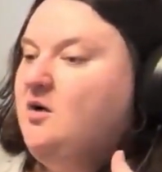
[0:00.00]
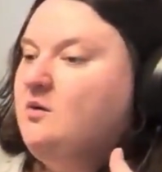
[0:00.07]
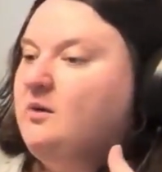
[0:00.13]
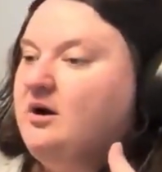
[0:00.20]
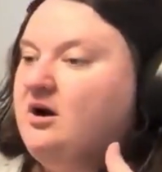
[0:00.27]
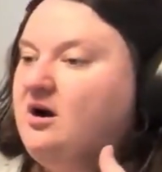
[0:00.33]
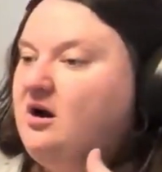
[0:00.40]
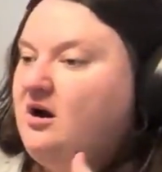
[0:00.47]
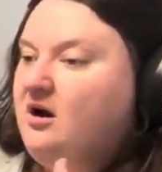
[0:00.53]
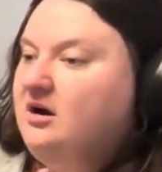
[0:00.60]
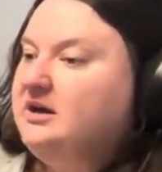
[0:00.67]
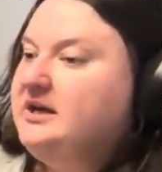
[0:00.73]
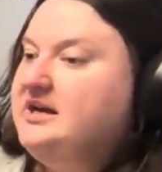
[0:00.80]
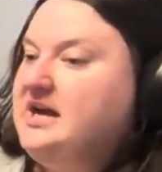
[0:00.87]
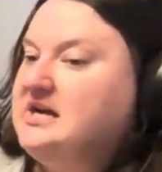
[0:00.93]
we're all
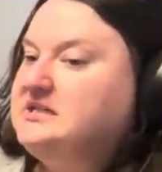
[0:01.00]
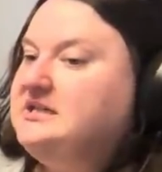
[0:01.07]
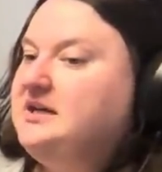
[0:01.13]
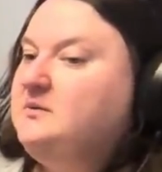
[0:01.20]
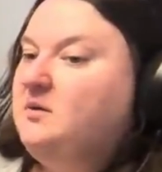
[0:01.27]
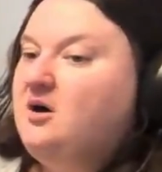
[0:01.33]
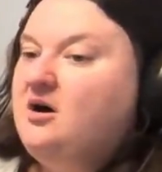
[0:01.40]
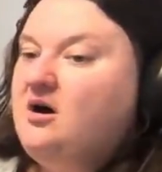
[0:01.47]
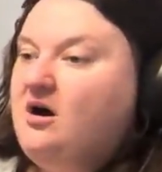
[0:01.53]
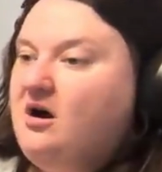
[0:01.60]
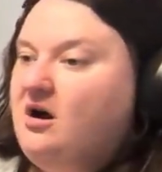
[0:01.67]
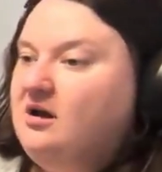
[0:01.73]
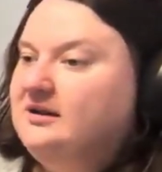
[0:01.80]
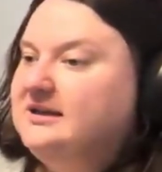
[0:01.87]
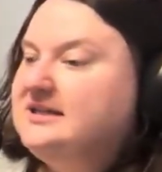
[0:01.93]
connected. We're
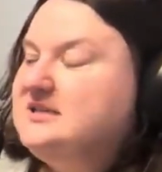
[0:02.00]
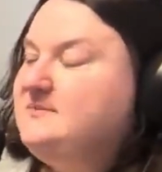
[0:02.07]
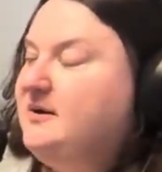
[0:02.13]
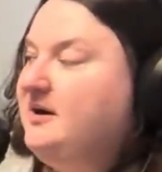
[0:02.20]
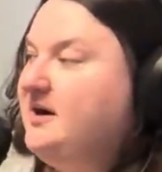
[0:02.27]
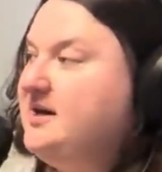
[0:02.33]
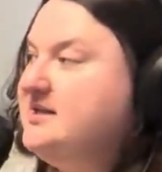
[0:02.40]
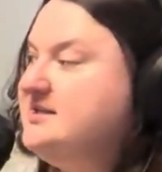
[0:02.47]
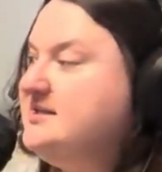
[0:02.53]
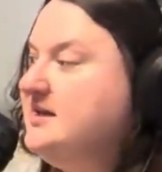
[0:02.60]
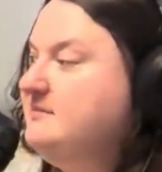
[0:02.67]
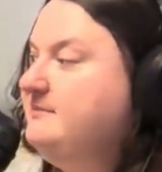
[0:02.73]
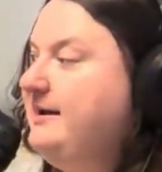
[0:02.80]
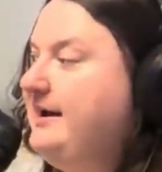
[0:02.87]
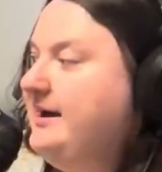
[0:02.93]
all
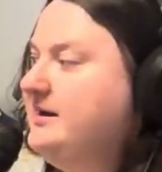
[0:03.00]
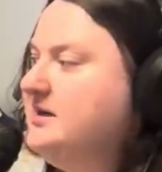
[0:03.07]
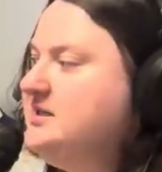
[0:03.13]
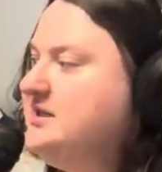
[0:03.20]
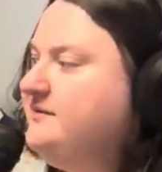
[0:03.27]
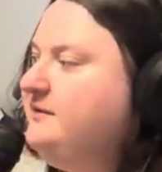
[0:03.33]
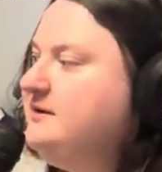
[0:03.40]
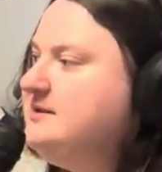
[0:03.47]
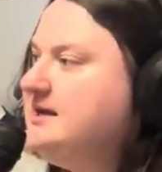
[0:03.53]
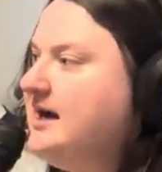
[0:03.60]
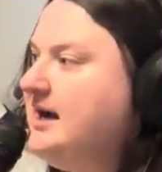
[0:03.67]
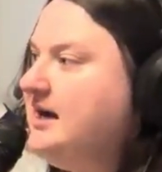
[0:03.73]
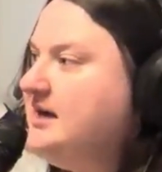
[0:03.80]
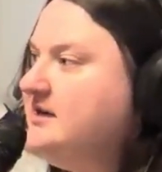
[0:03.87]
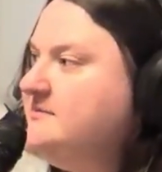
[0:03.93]
experiencing pain at different
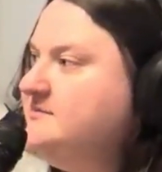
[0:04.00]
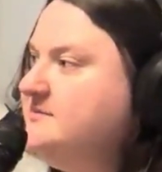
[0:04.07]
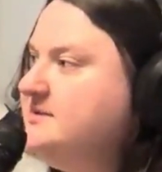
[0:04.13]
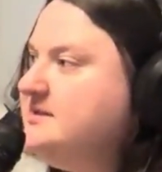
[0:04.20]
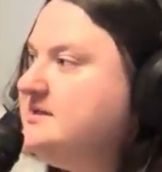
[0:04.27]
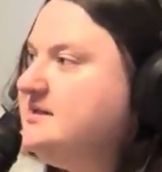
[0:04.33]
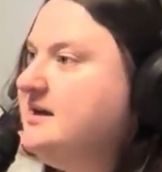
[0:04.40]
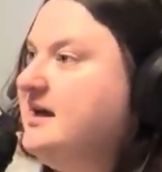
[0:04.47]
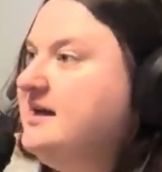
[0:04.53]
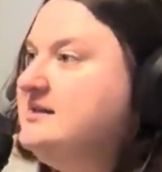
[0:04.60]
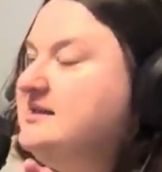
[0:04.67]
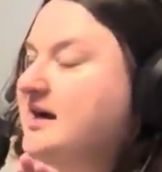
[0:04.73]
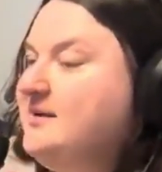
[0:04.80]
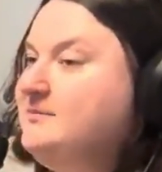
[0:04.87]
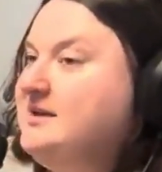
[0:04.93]
times.
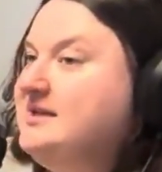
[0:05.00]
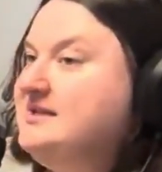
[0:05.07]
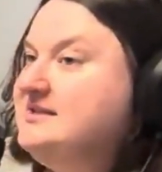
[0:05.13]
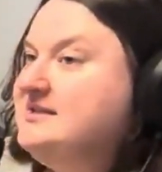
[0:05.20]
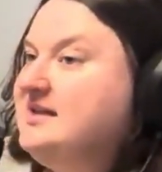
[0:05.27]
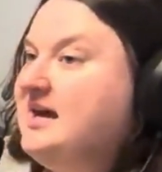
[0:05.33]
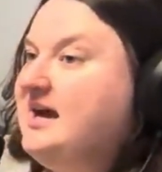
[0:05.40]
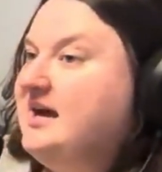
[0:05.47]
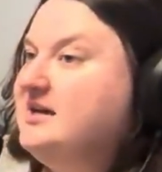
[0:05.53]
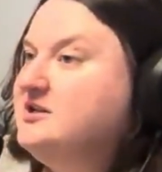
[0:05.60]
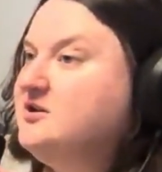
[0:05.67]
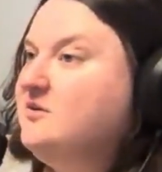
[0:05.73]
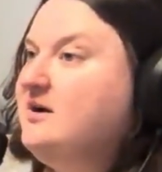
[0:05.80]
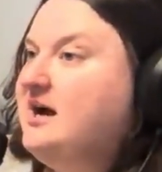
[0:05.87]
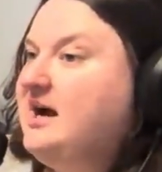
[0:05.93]
And that means that I
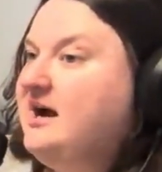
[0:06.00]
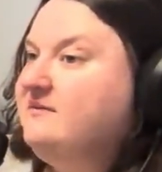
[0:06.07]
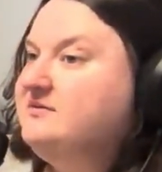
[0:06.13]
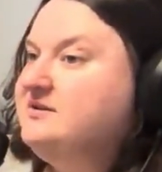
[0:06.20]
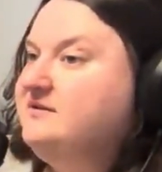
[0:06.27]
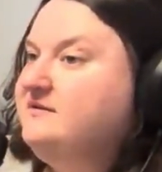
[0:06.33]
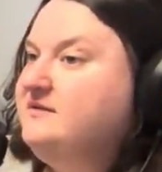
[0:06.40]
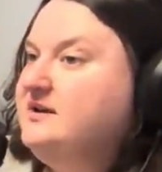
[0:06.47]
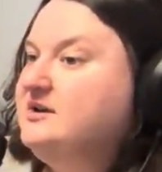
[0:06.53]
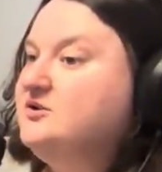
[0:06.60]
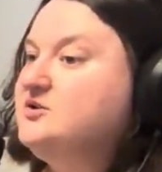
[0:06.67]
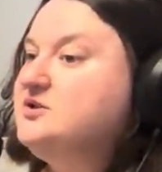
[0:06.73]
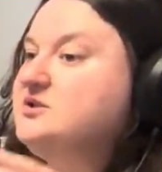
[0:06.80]
don't have to feel